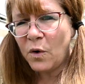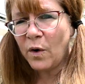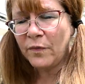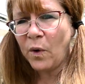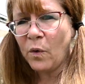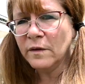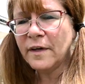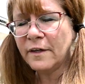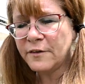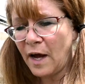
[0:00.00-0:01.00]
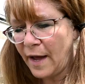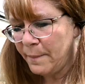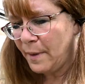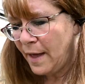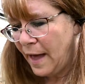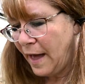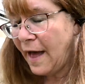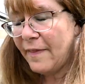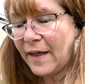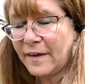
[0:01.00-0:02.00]
cold the whole entire time
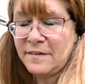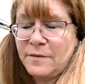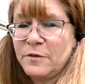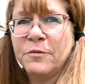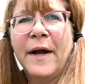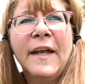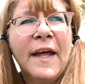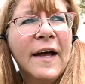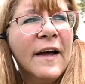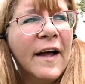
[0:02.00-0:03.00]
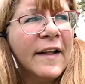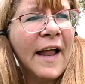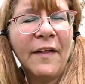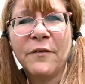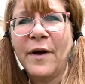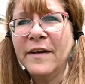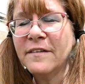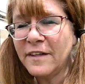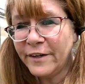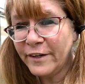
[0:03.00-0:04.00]
and that because it was raining and now the rain
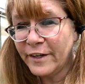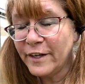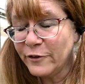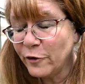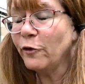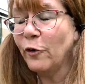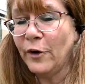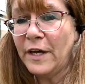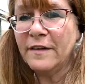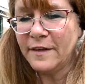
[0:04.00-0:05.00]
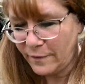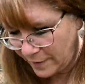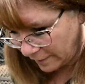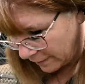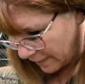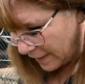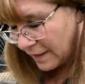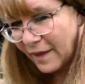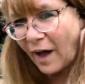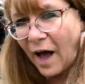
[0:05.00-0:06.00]
is cleared and it is glorious out here.
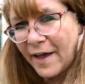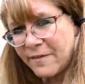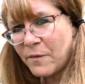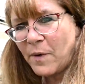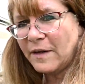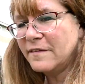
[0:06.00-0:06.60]
Like I even want to